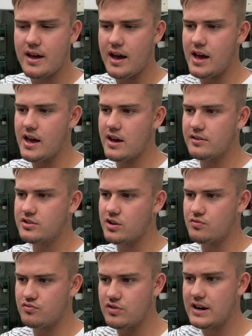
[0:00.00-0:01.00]
to
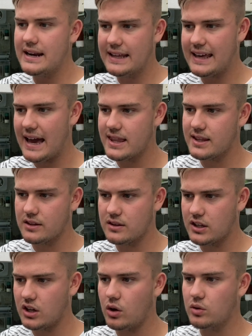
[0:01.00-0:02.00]
really get
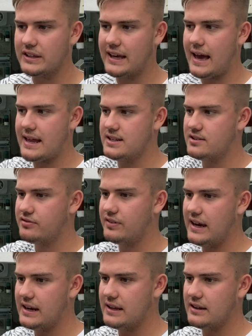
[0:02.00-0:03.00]
the Goldie hens
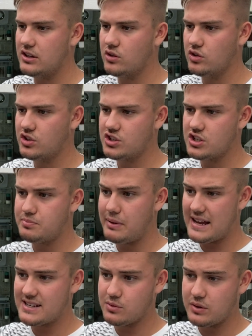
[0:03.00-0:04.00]
feeding the youngsters
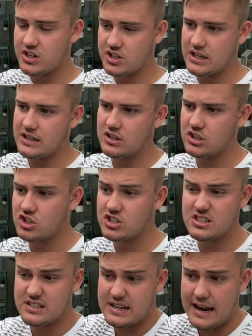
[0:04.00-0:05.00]
better, which they
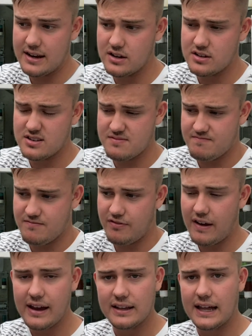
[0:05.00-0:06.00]
just tended to
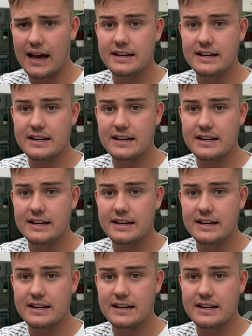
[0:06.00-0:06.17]
fail at.